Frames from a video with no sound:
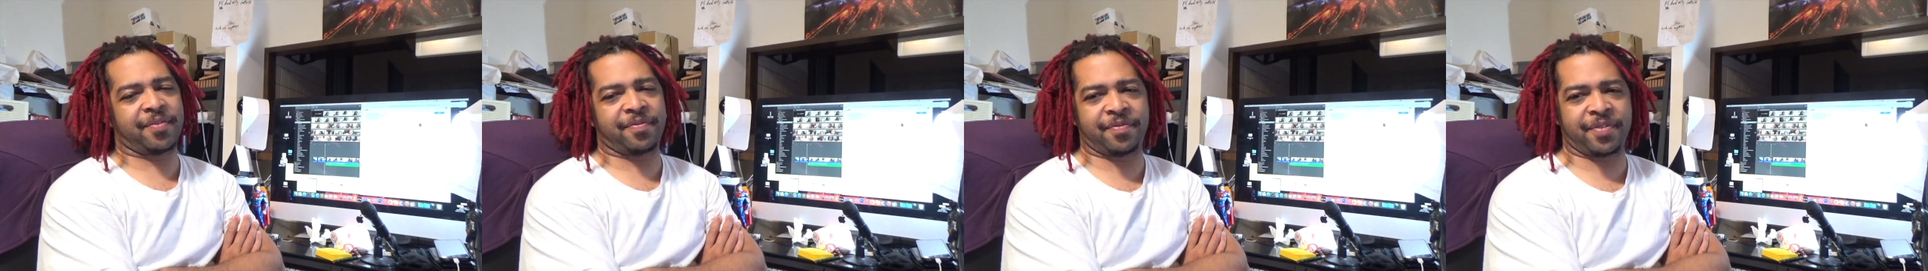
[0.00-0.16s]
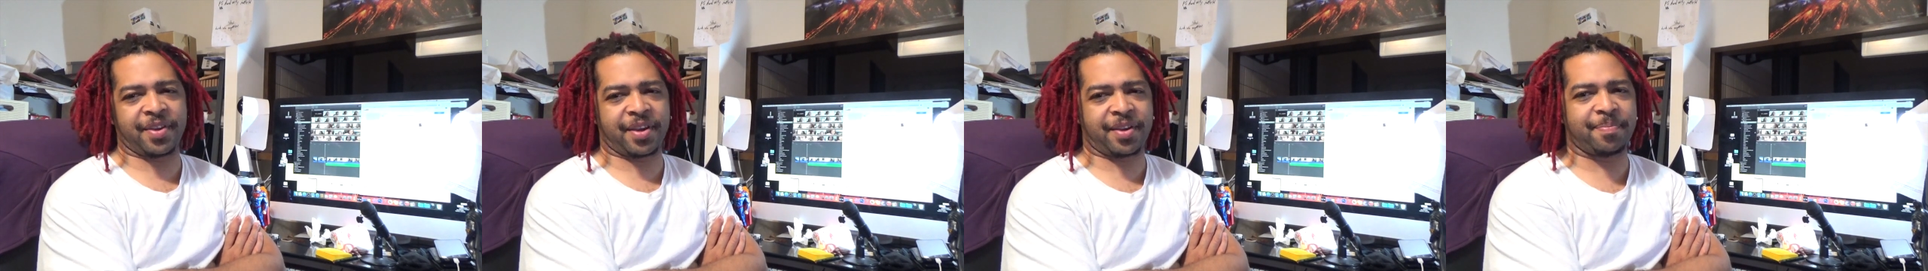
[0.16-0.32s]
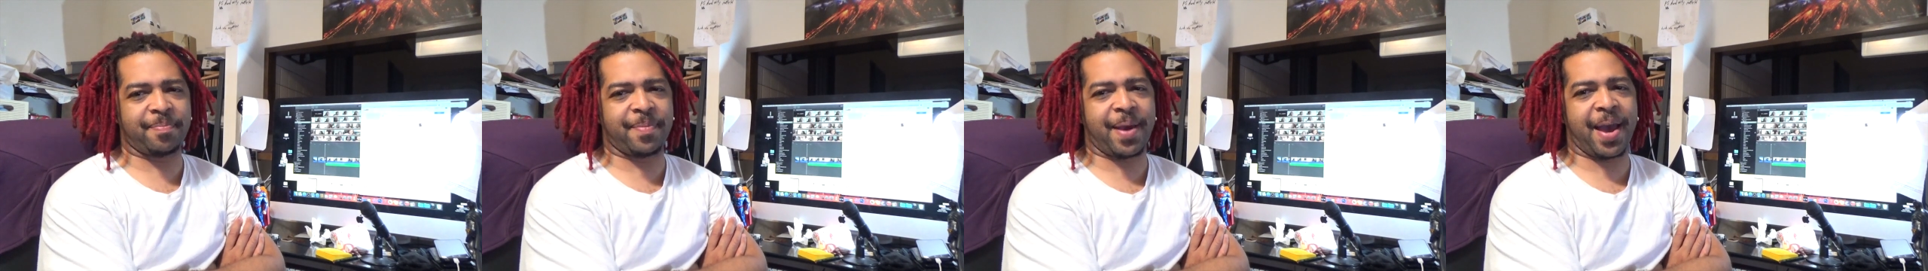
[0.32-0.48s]

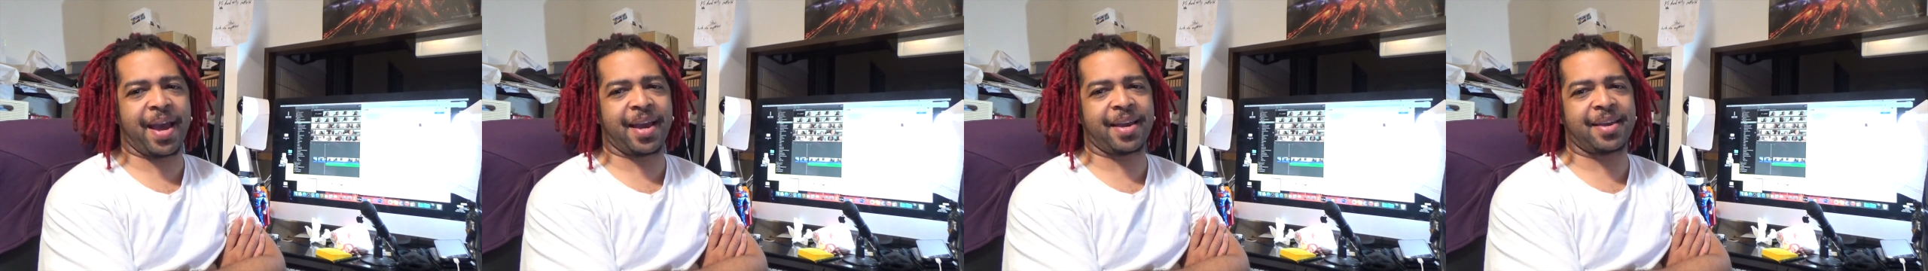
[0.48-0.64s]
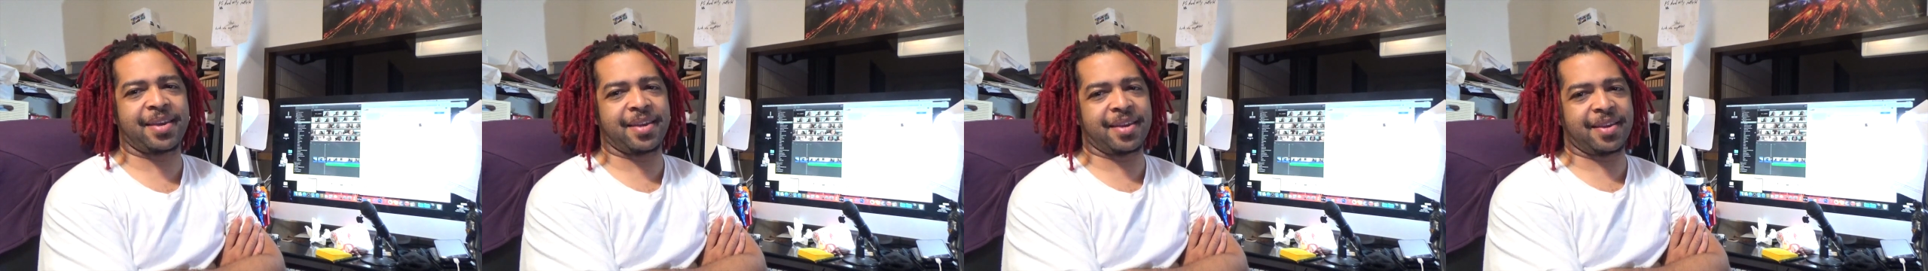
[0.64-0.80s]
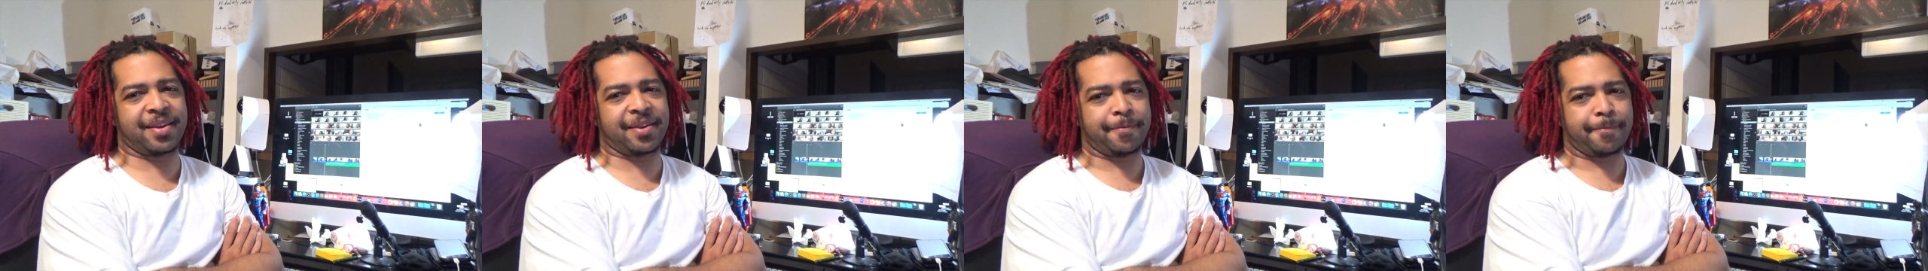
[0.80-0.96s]
Vic
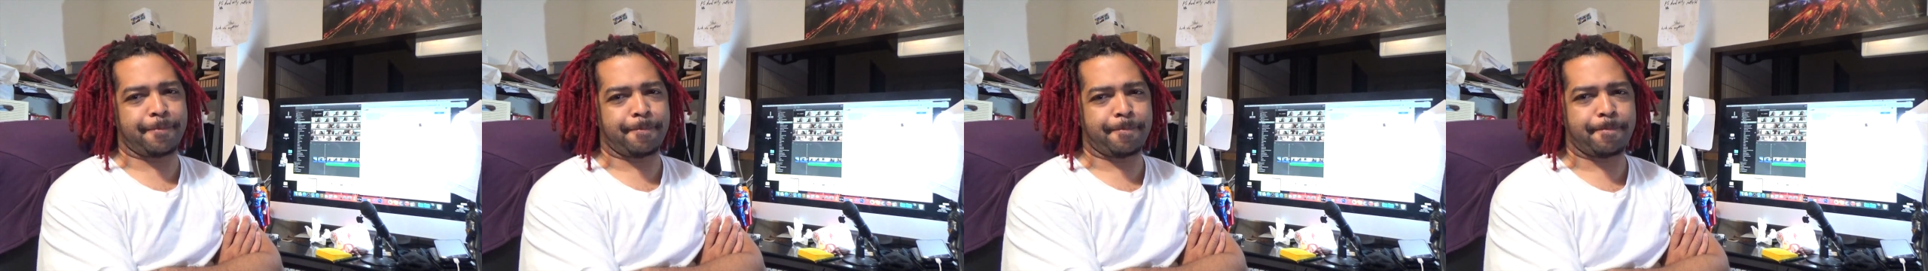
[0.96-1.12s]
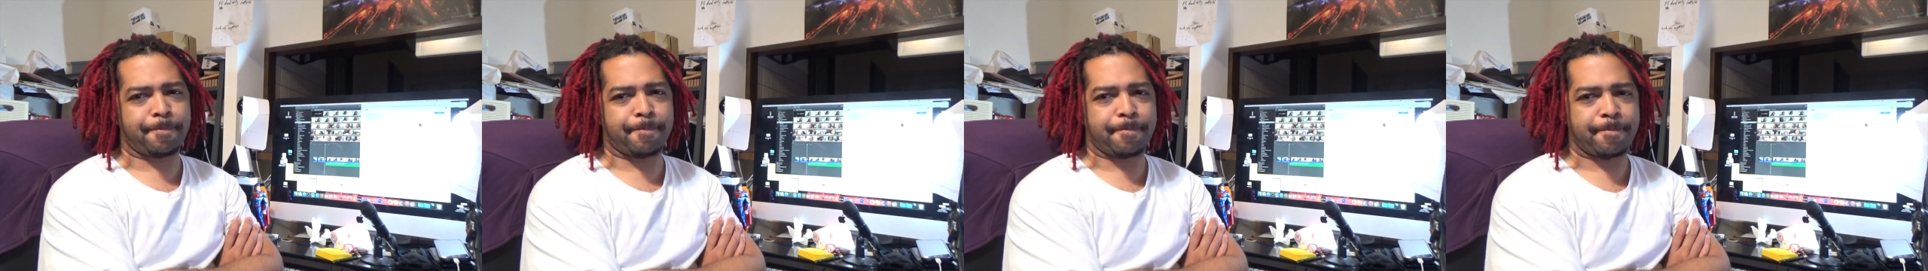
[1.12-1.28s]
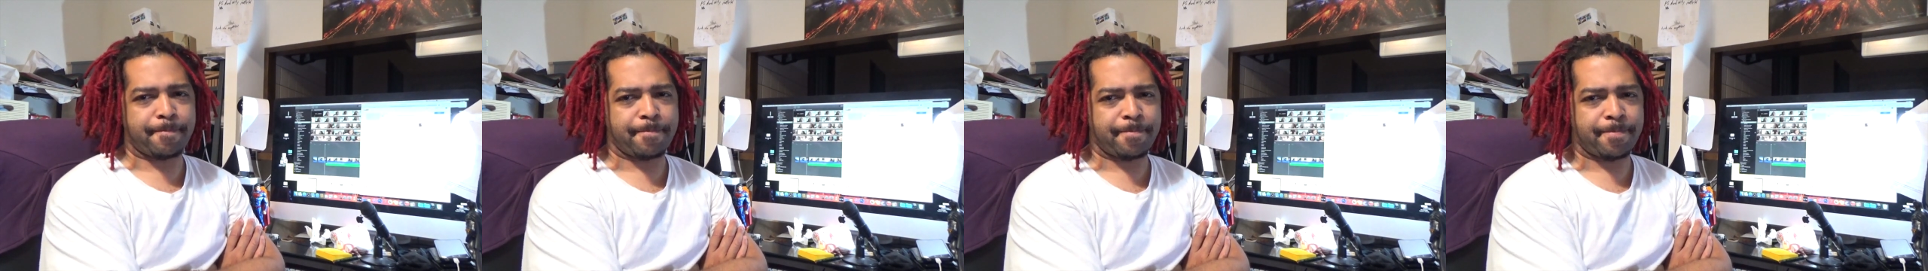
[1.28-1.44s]
Mackey,
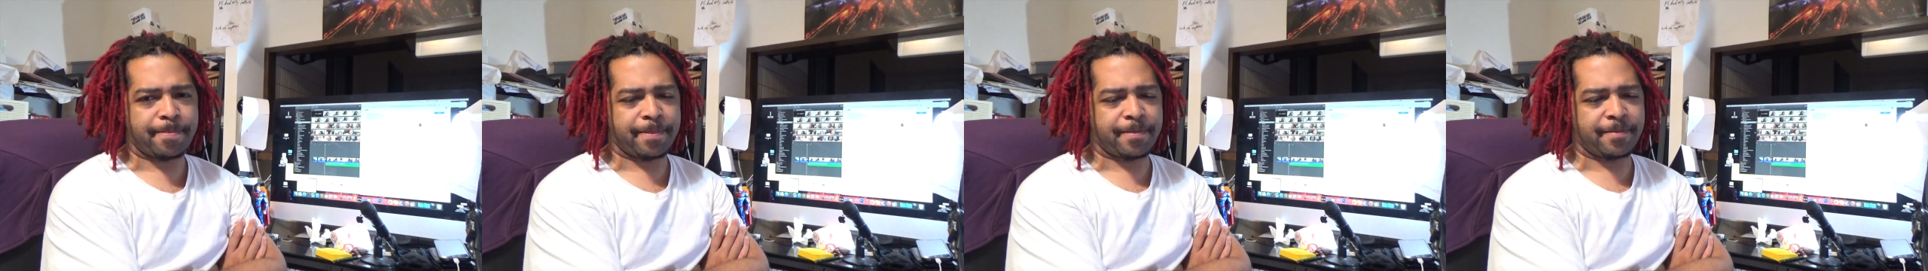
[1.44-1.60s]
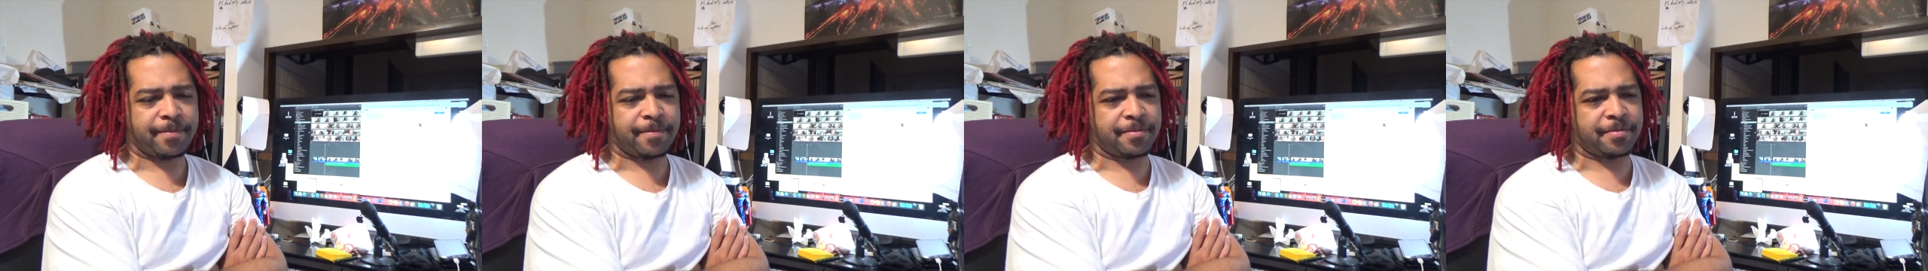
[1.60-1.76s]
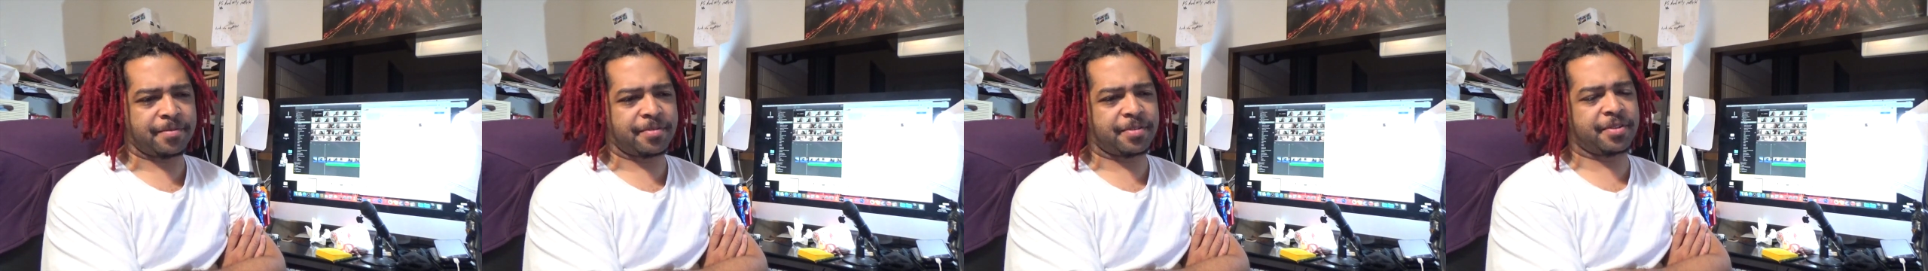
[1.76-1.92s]

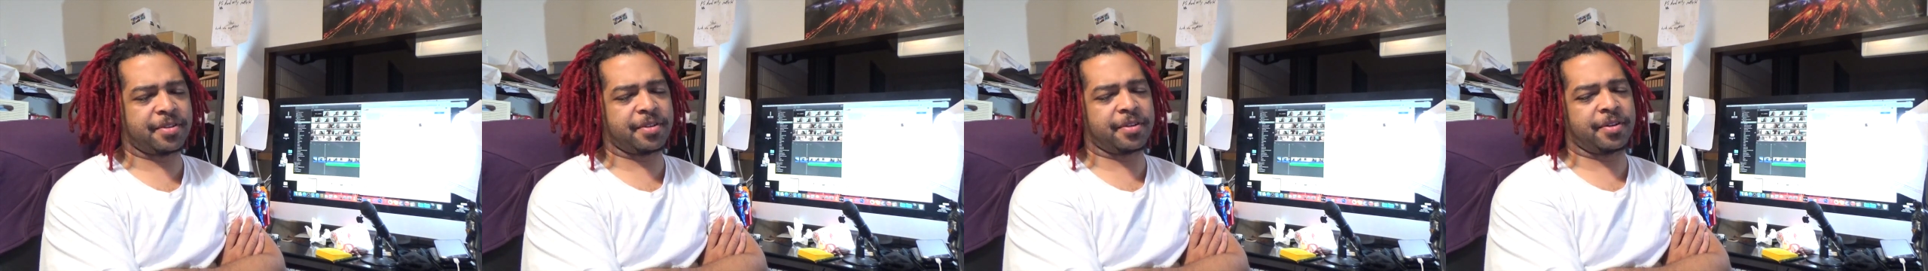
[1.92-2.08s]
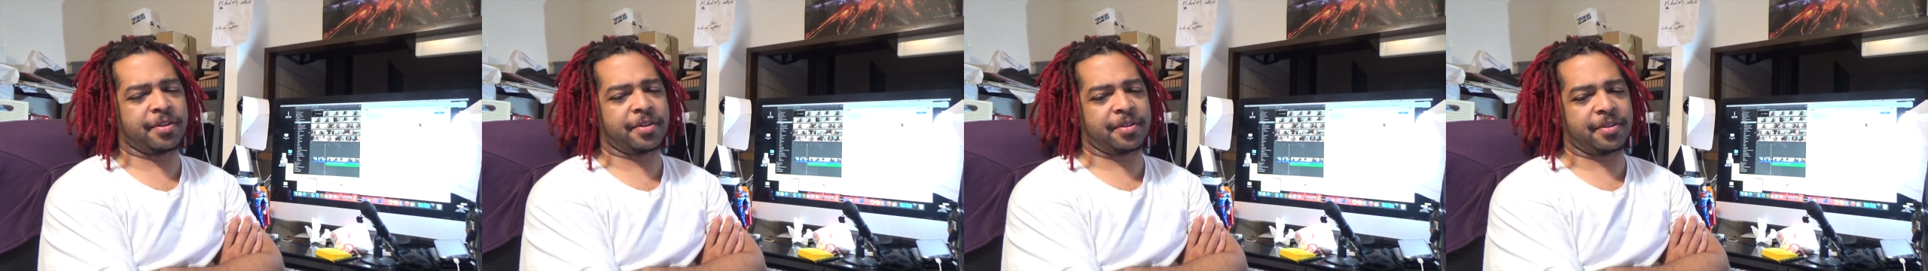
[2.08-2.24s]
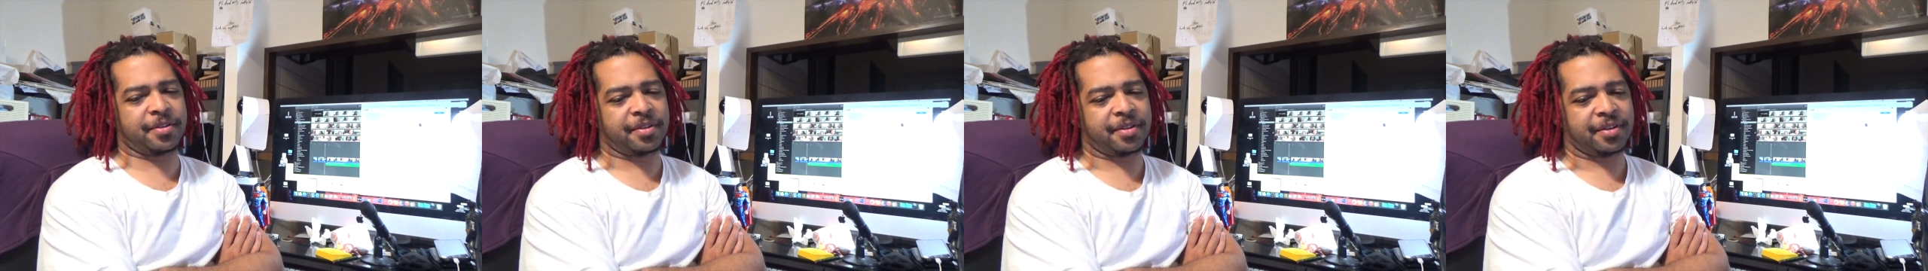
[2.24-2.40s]

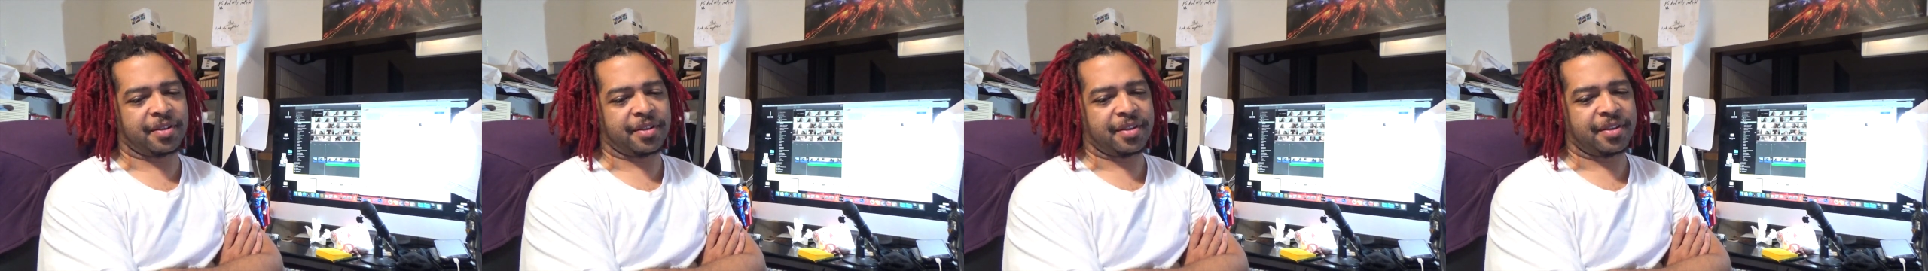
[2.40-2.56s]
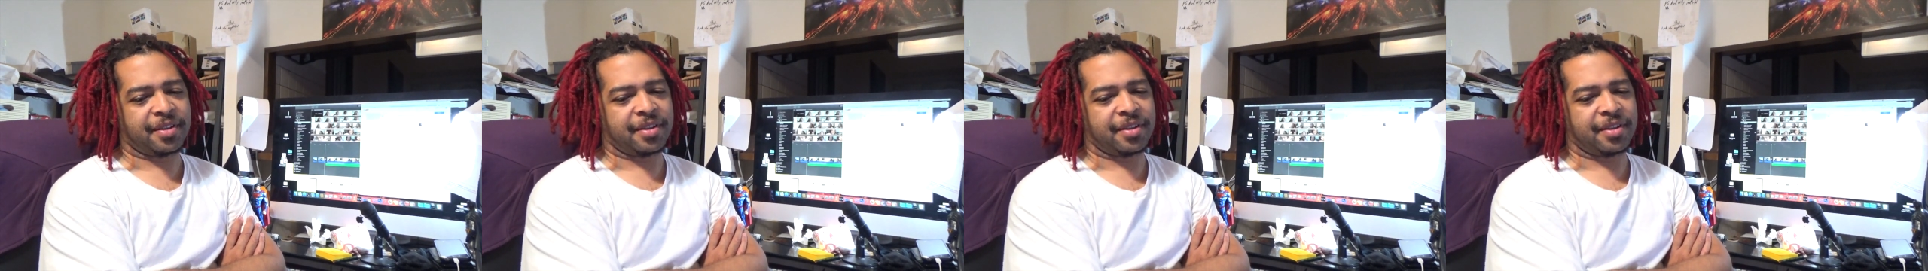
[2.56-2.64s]
S.H.I.E.L.D.